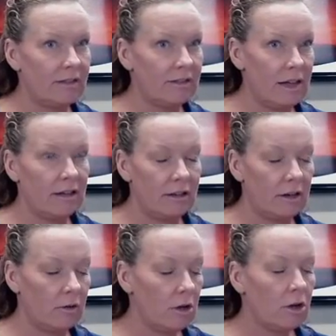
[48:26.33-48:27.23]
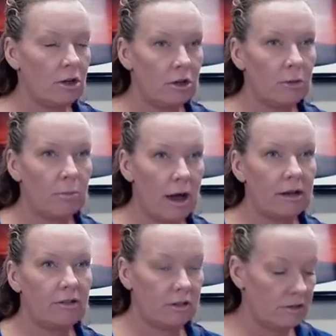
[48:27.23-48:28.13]
Say, your
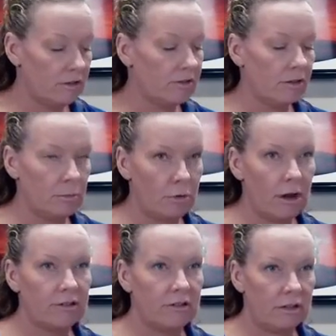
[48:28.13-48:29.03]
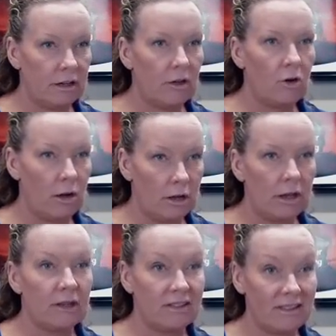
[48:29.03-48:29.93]
body's consistently processing it
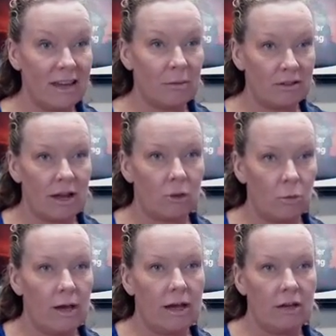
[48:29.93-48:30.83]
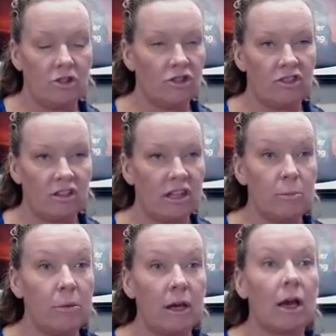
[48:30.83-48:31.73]
in the same exact way, and it's just
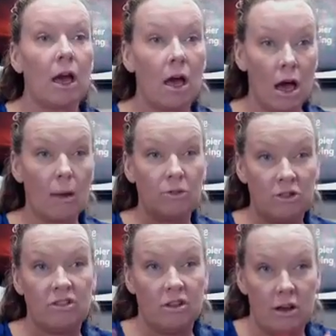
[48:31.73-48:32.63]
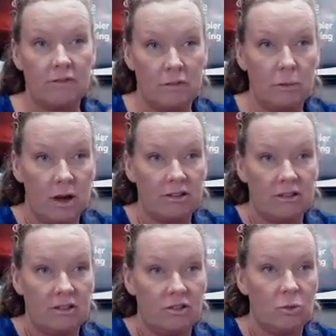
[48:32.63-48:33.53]
keeping up just enough to
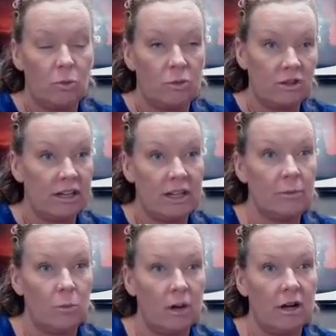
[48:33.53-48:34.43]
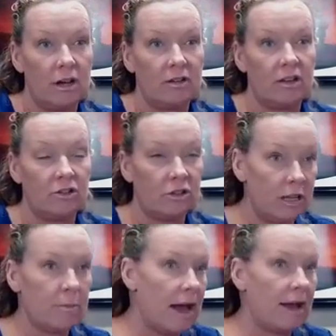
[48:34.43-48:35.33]
process to keep where it is, because you
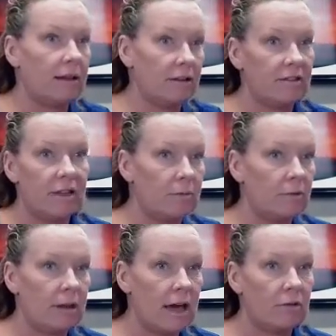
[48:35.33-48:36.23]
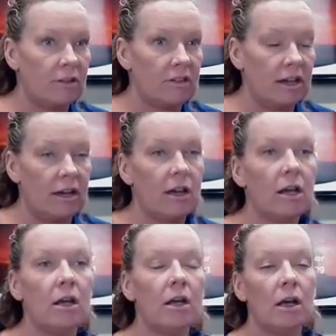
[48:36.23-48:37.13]
keep adding the same calories in.
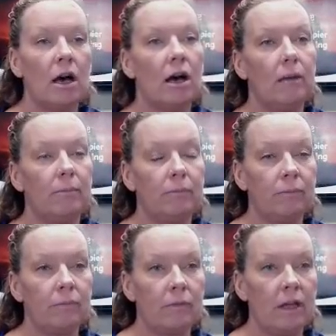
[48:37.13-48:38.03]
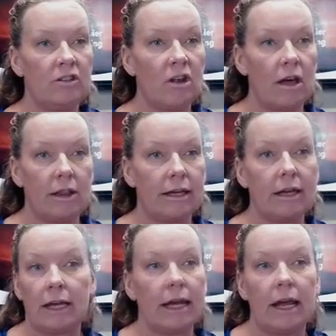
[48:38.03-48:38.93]
It's not like going
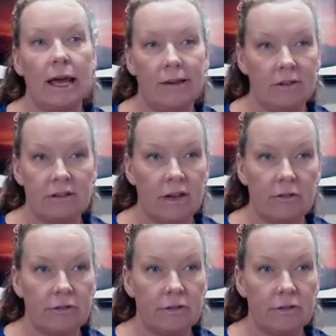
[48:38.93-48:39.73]
to get ahead of itself.